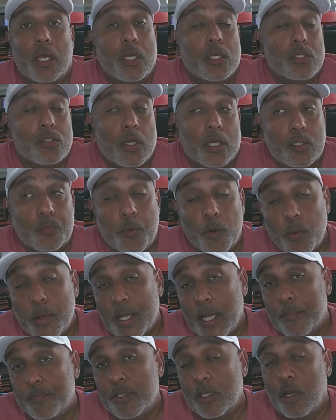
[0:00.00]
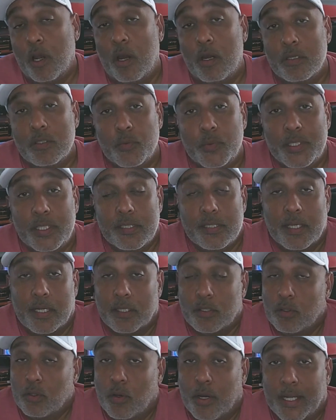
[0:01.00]
So I spoke with Captain Carlos. We
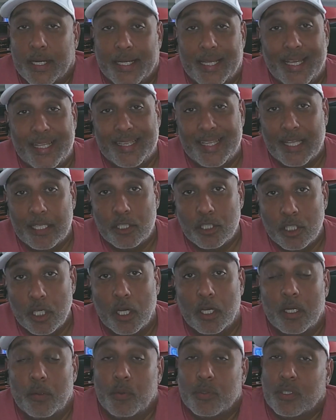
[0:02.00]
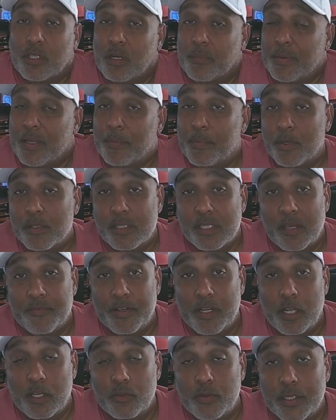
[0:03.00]
decided to go ahead and get that done. It was going to be about
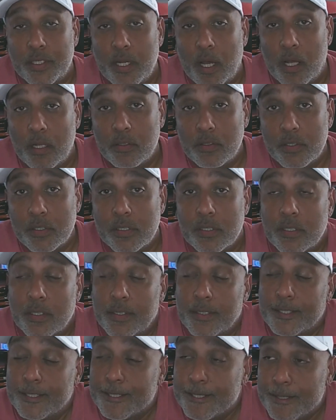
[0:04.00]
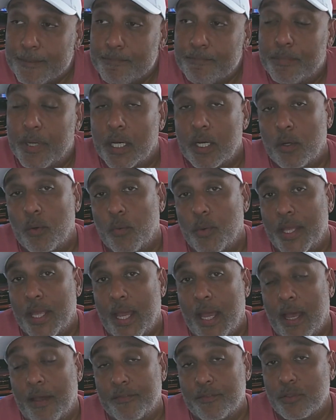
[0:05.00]
$700, but we
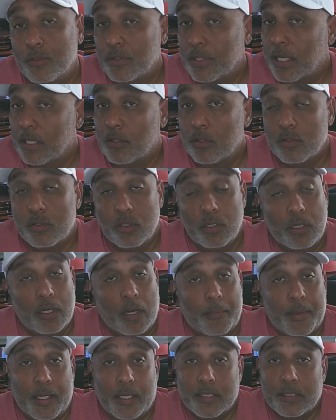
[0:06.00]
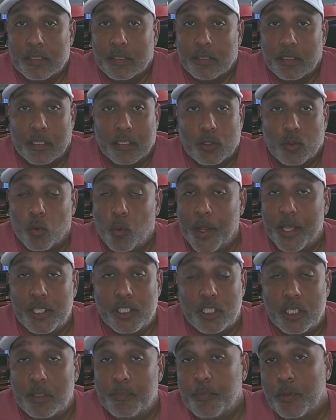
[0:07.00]
have to get those done. I mean, it's, it's way
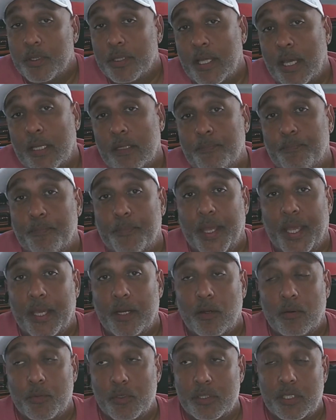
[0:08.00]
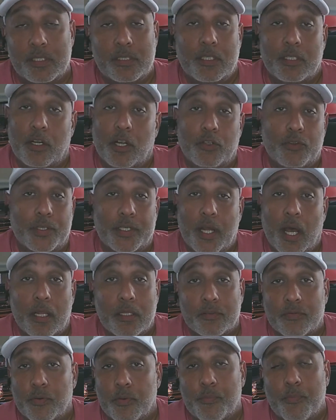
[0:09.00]
cheaper than paying almost
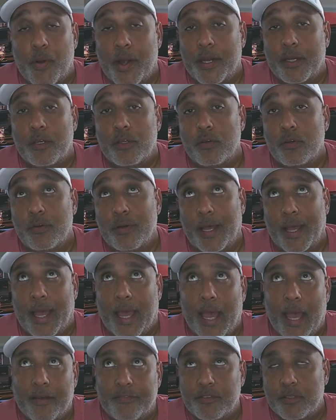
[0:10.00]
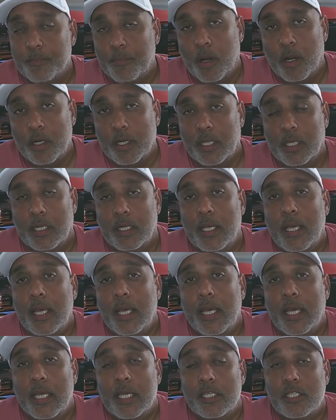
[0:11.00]
$1,600 for brand new aftermarket
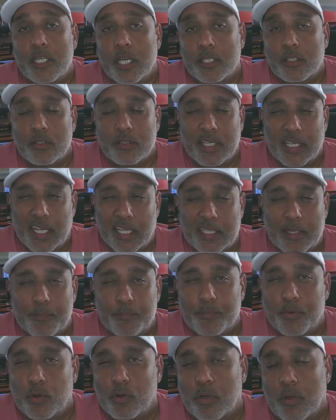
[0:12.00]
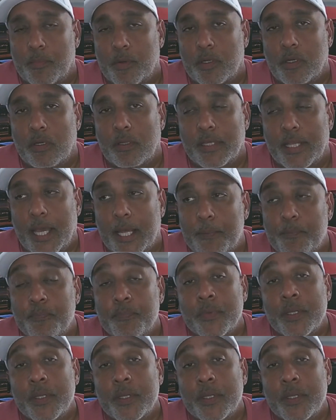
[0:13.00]
injectors and get them programmed on all that.